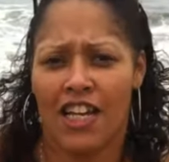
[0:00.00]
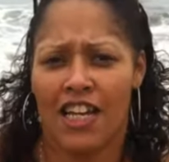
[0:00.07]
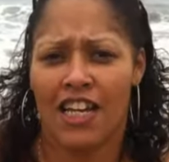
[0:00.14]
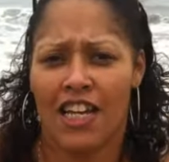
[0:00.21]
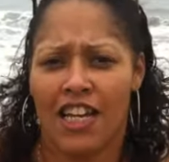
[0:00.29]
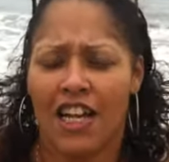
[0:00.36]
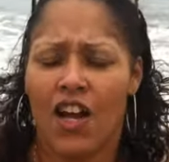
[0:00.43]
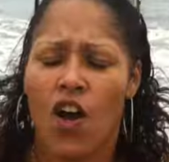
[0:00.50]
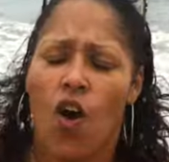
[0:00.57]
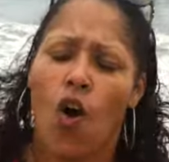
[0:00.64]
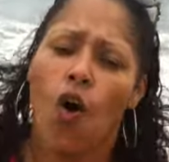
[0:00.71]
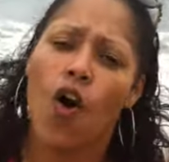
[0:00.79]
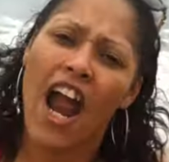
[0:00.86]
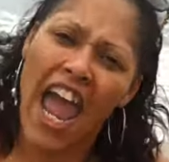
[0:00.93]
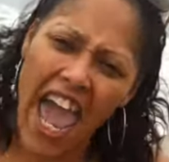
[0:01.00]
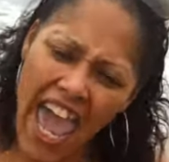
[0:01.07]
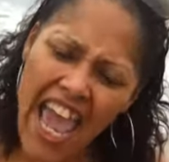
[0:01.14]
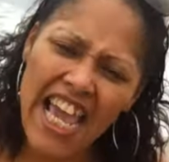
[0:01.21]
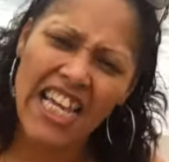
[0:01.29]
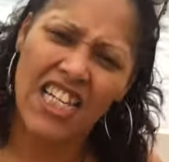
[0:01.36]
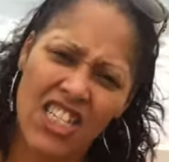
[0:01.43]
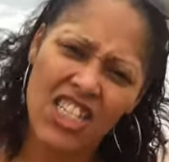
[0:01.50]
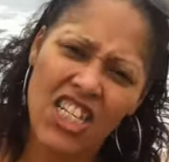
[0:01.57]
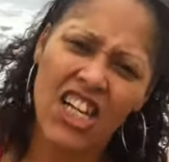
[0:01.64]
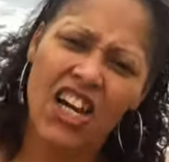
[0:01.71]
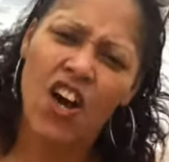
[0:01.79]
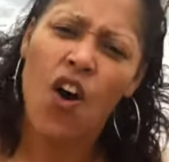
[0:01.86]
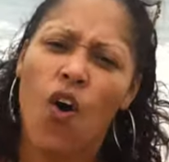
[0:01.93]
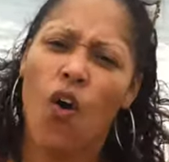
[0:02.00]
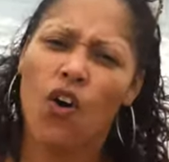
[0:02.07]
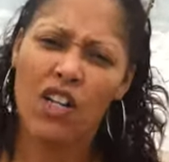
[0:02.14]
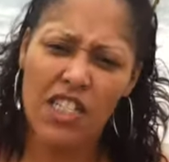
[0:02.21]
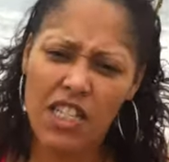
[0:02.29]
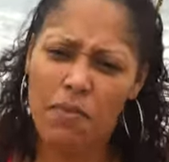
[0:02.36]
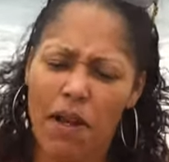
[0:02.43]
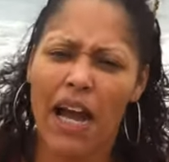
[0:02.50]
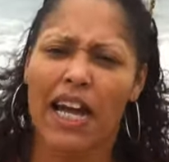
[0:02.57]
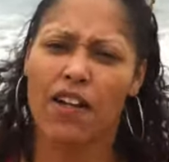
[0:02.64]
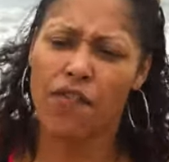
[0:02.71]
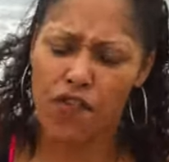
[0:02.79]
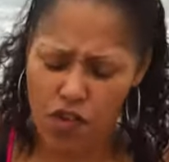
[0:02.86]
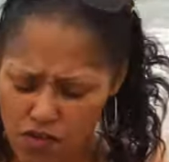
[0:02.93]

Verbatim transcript: Yeah. Or Hank's. Yeah. Or some kind of